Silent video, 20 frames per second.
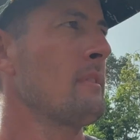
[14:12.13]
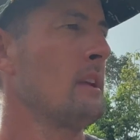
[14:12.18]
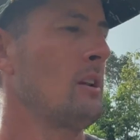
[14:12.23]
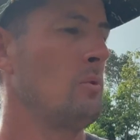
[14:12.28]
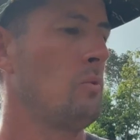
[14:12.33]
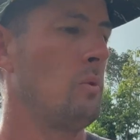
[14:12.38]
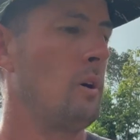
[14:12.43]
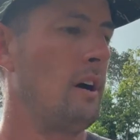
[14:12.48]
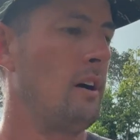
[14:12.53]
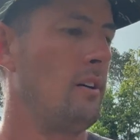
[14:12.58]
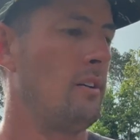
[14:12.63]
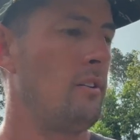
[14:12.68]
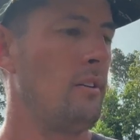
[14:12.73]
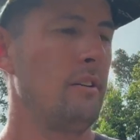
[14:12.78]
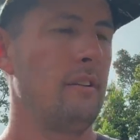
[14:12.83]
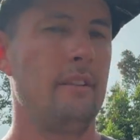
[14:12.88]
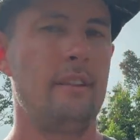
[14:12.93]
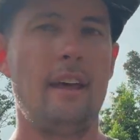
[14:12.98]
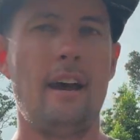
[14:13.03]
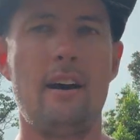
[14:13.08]
Well,
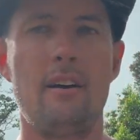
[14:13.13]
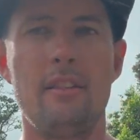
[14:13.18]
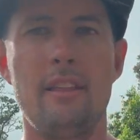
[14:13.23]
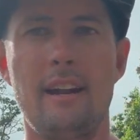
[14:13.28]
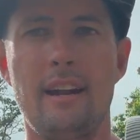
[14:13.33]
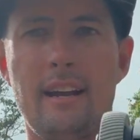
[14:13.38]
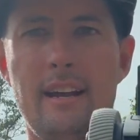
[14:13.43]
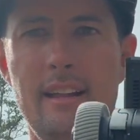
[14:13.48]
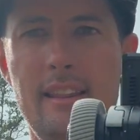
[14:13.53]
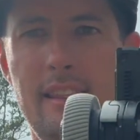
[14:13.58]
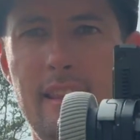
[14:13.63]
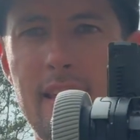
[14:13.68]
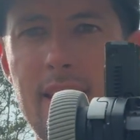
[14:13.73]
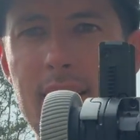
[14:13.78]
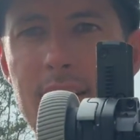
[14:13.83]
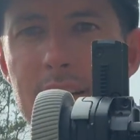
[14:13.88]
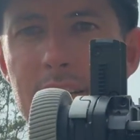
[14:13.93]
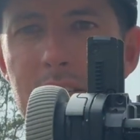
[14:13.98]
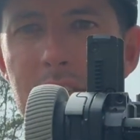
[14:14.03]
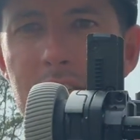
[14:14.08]
now that I got
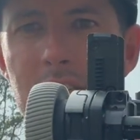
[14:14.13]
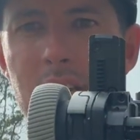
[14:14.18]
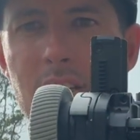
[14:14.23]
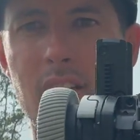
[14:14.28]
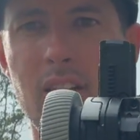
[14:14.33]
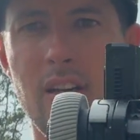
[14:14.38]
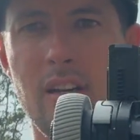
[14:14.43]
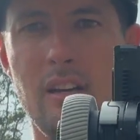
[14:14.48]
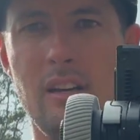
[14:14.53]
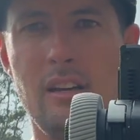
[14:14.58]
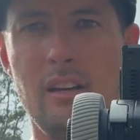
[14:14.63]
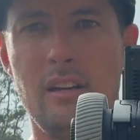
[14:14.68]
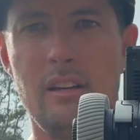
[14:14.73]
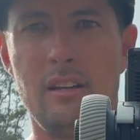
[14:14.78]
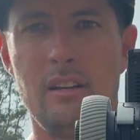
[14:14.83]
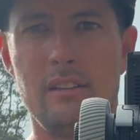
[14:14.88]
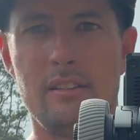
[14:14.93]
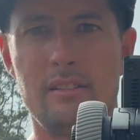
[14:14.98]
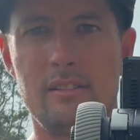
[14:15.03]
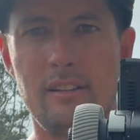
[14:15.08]
this
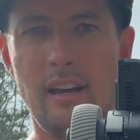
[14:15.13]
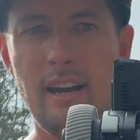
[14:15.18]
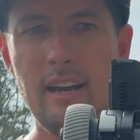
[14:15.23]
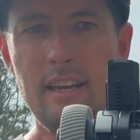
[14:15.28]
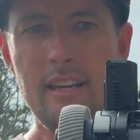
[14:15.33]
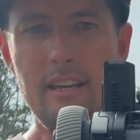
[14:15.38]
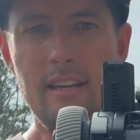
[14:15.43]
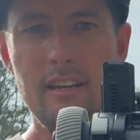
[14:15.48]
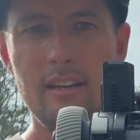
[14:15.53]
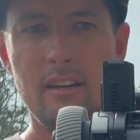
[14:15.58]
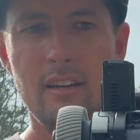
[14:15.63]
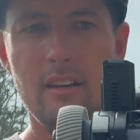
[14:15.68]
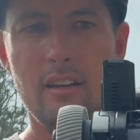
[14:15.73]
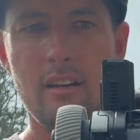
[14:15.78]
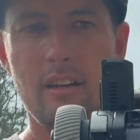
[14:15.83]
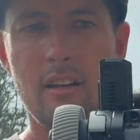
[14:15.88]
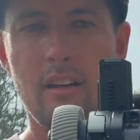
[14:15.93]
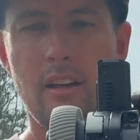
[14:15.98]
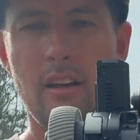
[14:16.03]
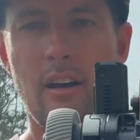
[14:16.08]
sight,
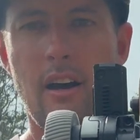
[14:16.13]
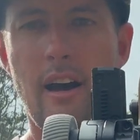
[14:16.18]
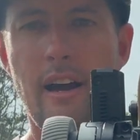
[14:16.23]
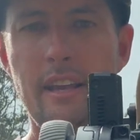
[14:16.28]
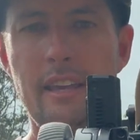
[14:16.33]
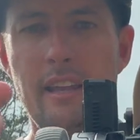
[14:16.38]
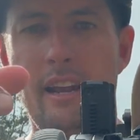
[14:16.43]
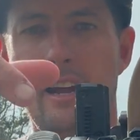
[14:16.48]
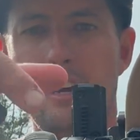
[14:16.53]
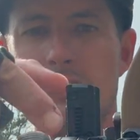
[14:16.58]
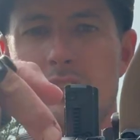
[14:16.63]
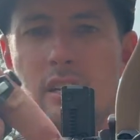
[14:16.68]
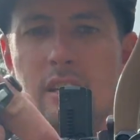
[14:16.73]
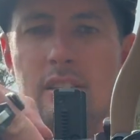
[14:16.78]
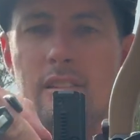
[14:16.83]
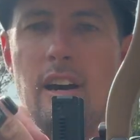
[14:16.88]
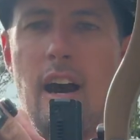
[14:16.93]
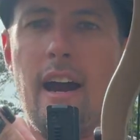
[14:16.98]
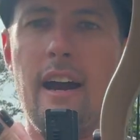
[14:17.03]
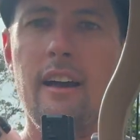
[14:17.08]
I can actually
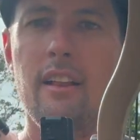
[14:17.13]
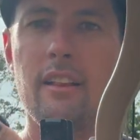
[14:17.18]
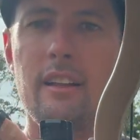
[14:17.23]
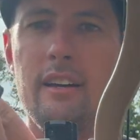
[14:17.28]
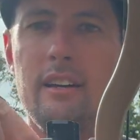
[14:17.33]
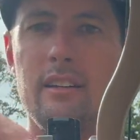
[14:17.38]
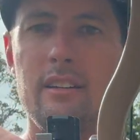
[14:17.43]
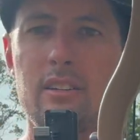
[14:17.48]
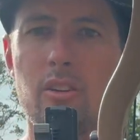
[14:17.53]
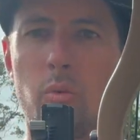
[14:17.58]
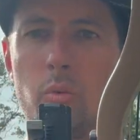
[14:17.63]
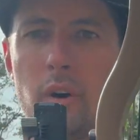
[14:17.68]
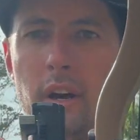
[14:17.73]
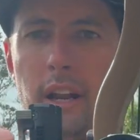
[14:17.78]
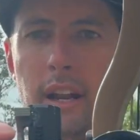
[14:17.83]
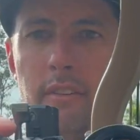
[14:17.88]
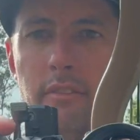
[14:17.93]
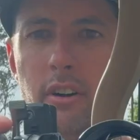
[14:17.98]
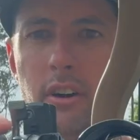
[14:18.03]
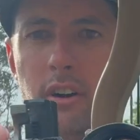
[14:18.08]
dial it to
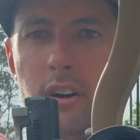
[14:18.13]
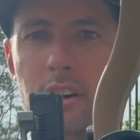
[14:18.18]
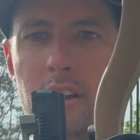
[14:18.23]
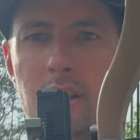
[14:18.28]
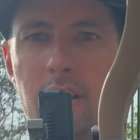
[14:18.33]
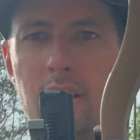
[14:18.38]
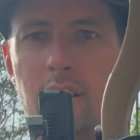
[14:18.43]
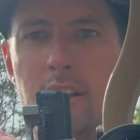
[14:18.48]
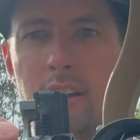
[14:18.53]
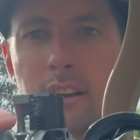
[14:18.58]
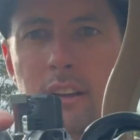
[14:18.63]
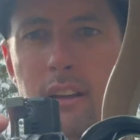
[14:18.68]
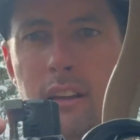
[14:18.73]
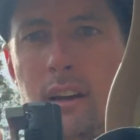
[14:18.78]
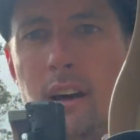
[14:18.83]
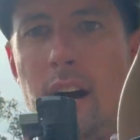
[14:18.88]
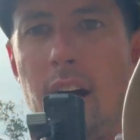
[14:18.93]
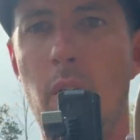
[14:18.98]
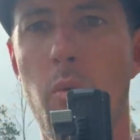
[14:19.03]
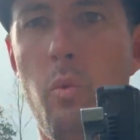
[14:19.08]
whatever
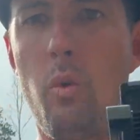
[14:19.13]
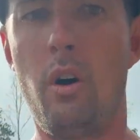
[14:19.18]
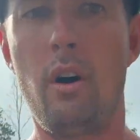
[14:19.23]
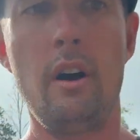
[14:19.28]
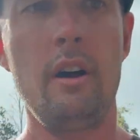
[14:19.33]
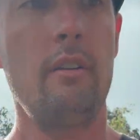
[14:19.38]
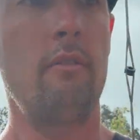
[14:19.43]
I want,